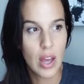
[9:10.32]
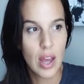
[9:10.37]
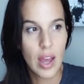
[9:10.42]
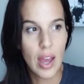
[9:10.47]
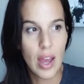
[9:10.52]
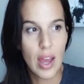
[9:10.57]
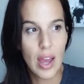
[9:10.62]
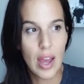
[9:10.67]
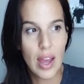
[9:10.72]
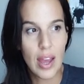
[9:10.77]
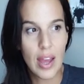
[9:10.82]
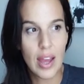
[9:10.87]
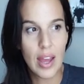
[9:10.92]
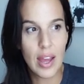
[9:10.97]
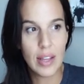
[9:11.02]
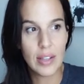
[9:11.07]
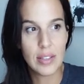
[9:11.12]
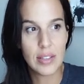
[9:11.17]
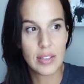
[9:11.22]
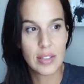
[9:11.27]

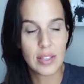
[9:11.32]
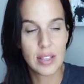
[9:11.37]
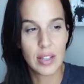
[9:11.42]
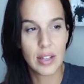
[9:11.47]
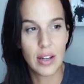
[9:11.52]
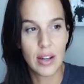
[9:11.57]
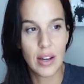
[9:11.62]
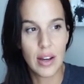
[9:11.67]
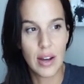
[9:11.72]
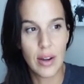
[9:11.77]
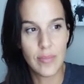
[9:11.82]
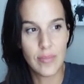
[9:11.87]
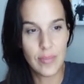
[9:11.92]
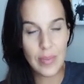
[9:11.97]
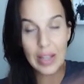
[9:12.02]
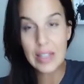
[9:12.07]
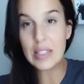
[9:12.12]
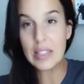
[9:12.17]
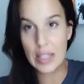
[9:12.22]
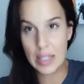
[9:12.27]
and uh, mix
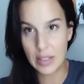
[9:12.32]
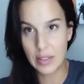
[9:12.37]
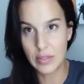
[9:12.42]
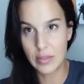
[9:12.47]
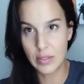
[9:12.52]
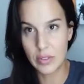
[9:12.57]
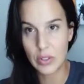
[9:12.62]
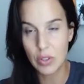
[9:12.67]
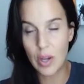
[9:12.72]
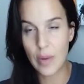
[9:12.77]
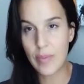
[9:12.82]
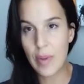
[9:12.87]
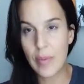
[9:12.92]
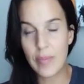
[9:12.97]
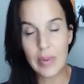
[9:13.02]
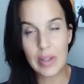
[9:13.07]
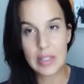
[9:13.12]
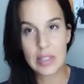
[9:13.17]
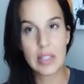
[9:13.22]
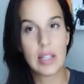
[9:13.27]
it. So I'm not
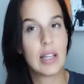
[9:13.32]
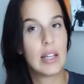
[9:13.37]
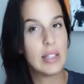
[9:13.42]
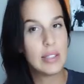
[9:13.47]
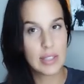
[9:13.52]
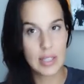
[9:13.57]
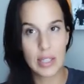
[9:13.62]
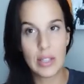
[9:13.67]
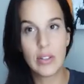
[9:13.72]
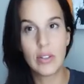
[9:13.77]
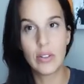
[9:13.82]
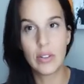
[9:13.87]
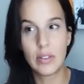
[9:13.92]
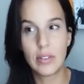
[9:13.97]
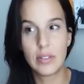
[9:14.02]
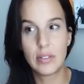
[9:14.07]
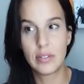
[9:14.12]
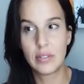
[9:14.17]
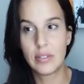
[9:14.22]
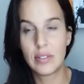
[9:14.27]
mixing it until
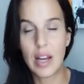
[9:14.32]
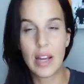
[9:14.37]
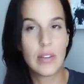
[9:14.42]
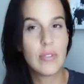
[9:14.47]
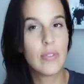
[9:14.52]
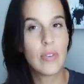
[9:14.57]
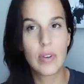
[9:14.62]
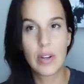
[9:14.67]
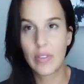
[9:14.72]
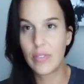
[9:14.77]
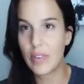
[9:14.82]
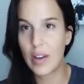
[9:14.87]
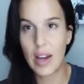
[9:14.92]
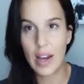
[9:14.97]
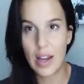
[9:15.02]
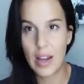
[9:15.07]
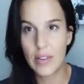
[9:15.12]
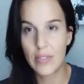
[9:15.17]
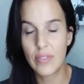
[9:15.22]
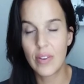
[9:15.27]
9:45. I'm
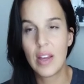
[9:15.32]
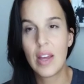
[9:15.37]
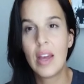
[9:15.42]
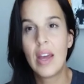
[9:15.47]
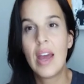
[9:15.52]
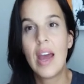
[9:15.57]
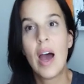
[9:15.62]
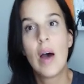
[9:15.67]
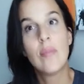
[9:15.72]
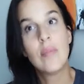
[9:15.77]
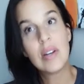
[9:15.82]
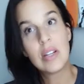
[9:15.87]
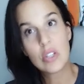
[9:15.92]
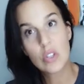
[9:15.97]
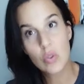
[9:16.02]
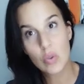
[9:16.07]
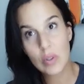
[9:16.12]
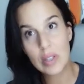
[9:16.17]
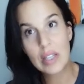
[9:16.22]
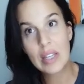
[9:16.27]
gonna
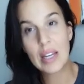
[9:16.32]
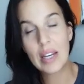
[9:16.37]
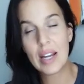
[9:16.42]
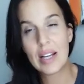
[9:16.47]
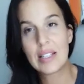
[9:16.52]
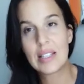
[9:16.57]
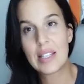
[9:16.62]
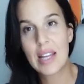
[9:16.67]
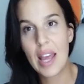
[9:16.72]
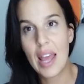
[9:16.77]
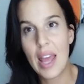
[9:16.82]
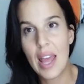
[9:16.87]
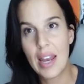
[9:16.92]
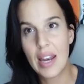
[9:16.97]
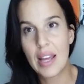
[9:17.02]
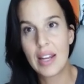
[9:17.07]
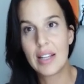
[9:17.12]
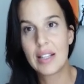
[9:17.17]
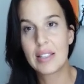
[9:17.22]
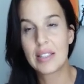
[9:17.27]
drink it at 10, and
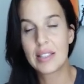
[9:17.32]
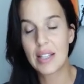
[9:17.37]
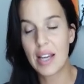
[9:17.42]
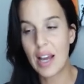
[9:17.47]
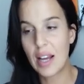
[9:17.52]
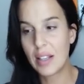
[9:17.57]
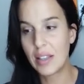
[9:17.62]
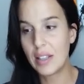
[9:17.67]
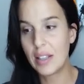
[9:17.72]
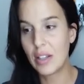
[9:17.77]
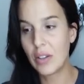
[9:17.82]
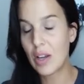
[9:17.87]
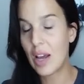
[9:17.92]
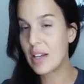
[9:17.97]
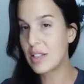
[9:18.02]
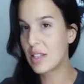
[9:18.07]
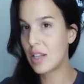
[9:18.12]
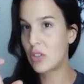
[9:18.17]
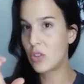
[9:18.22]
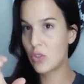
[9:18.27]
exactly as I
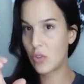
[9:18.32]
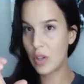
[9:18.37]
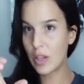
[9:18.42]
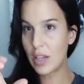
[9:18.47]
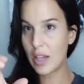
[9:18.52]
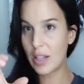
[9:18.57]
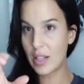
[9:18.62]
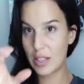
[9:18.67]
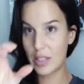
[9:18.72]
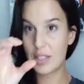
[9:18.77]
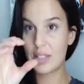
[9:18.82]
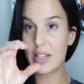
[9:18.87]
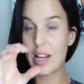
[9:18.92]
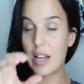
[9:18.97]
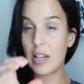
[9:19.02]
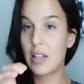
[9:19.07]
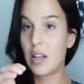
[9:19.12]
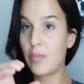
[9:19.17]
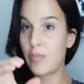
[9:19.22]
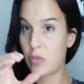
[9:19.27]
drink it, I stand
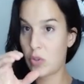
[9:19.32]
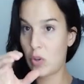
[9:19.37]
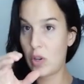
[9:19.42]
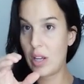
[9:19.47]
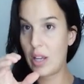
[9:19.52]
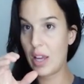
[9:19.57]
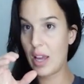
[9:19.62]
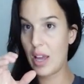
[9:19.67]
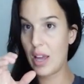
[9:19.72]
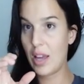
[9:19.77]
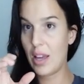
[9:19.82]
up, drink it,